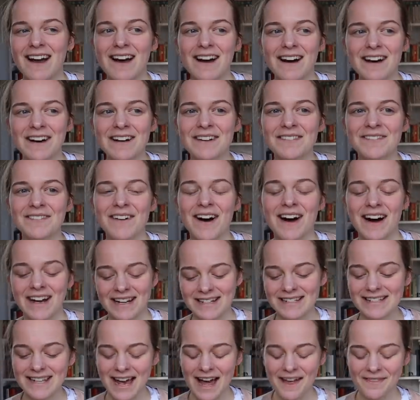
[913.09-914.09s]
I
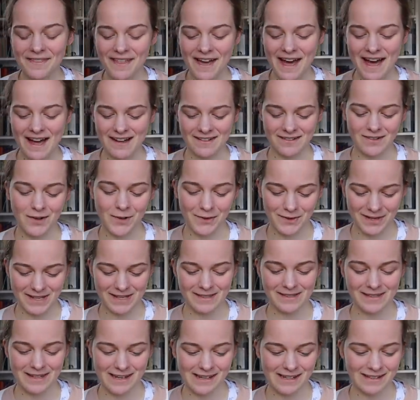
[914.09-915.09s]
sat there on
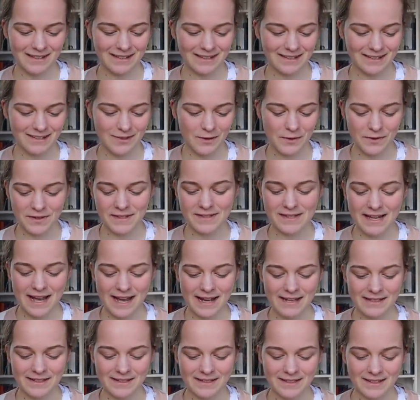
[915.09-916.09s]
this, like, on the
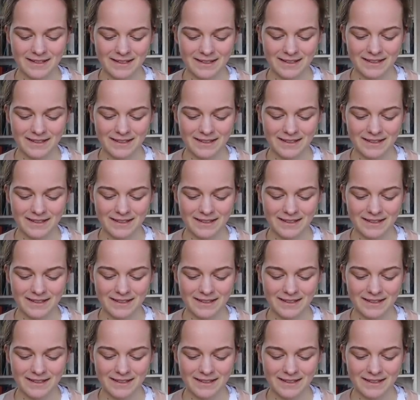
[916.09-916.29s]
sand